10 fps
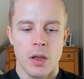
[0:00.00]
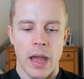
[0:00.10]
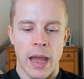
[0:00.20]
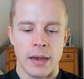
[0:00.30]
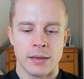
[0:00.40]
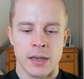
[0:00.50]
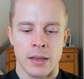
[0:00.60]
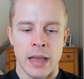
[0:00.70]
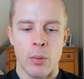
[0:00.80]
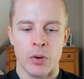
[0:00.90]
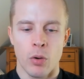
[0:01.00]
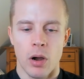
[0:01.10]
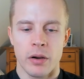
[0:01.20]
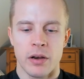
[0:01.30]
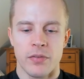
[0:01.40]
And uh, yeah, when you
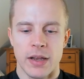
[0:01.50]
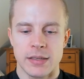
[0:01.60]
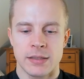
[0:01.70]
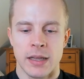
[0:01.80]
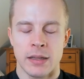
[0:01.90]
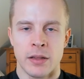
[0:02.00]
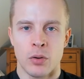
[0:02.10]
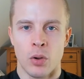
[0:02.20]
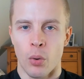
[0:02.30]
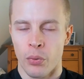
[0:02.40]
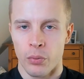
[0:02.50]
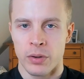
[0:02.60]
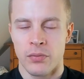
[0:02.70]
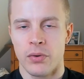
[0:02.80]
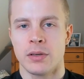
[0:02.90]
are in a fasted state, then you go through
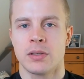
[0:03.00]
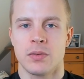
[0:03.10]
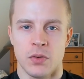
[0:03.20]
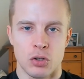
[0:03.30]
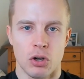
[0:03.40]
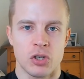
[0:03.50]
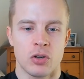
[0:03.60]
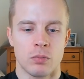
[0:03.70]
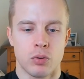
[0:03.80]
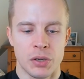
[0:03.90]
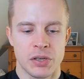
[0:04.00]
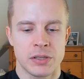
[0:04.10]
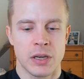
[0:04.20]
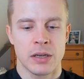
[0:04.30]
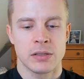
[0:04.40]
different physiological
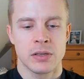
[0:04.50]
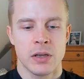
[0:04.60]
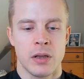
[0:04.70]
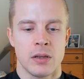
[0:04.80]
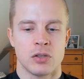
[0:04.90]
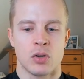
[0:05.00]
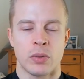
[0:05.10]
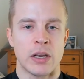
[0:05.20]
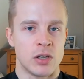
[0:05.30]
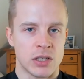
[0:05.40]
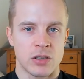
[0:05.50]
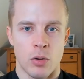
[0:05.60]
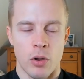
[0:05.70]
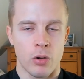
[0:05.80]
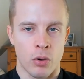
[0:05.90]
processes. So that doesn't
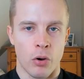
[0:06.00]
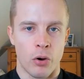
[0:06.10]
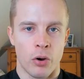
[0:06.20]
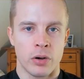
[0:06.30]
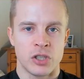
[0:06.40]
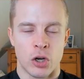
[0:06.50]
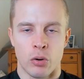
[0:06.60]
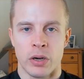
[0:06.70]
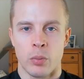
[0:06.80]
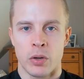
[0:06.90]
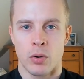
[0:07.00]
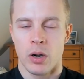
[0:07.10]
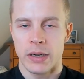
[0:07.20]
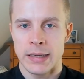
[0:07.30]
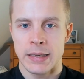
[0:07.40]
occur generally when you
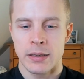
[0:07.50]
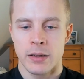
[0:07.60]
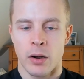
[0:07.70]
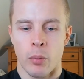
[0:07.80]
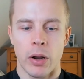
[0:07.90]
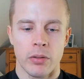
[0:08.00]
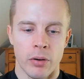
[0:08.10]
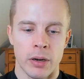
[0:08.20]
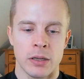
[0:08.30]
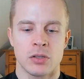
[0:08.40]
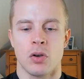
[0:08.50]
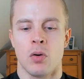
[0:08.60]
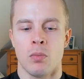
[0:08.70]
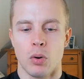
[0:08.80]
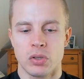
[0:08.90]
are eating regularly. So
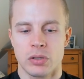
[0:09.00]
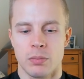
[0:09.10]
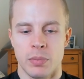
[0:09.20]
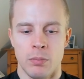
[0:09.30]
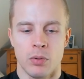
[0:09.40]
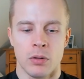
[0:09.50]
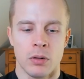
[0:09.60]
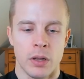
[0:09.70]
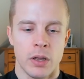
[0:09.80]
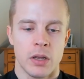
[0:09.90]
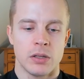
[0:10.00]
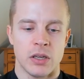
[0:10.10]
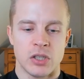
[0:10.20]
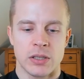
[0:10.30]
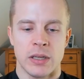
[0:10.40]
most people, they
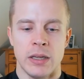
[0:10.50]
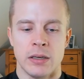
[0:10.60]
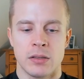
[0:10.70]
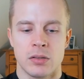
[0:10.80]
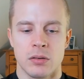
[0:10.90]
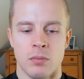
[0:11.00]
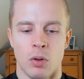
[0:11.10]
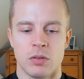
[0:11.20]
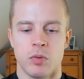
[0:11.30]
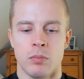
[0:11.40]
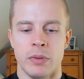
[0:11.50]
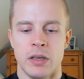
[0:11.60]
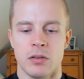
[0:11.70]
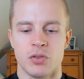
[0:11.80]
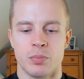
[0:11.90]
just eat multiple
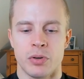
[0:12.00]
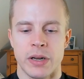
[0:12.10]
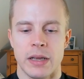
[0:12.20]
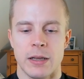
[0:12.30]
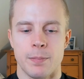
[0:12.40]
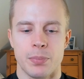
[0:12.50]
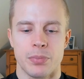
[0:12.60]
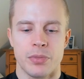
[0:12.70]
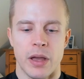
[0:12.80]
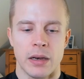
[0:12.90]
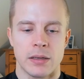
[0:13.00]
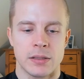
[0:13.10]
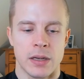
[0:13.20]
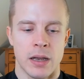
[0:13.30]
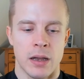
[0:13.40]
meals per day that
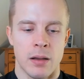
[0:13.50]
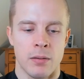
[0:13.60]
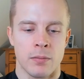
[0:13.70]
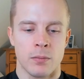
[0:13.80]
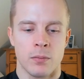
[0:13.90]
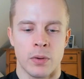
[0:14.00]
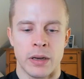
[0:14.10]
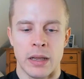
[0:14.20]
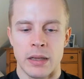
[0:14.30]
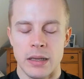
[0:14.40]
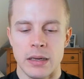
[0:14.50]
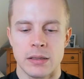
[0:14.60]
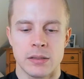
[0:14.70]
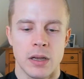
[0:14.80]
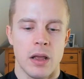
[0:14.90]
uh, when they
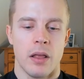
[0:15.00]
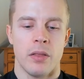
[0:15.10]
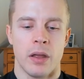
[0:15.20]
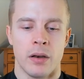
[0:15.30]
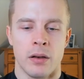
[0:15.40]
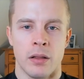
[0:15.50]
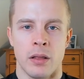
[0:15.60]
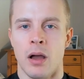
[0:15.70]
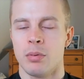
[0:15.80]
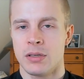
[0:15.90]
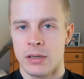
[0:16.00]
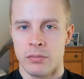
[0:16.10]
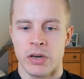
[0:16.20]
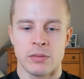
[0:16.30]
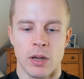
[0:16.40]
eat, then uh, they obviously
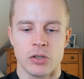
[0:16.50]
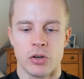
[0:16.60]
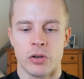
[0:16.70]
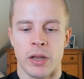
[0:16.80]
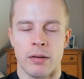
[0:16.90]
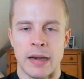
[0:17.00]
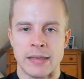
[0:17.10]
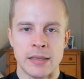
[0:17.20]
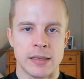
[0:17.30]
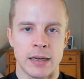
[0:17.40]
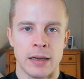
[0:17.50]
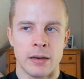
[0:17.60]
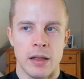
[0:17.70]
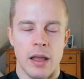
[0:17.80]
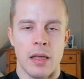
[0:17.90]
raise blood sugar, they raise insulin,
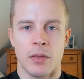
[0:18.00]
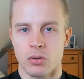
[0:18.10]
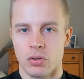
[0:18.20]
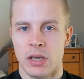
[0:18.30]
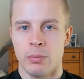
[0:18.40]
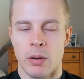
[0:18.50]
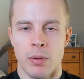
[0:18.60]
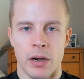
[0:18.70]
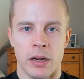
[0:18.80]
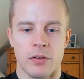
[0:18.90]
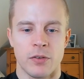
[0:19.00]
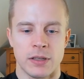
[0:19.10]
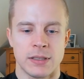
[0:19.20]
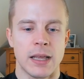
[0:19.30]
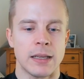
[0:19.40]
and they also keep their body in a fed
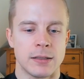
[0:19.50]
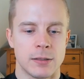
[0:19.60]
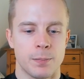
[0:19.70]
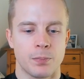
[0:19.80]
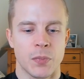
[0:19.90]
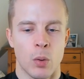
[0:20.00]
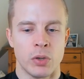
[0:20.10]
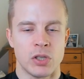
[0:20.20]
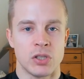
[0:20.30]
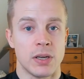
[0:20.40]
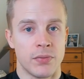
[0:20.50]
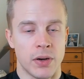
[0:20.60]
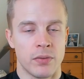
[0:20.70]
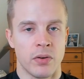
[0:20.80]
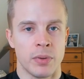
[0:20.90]
state, which is
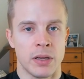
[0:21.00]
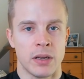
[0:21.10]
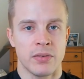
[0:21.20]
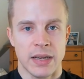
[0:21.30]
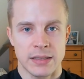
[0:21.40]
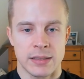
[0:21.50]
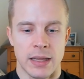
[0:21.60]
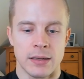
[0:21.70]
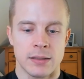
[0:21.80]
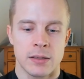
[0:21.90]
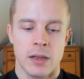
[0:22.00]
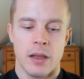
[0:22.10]
different from being in a fasted state.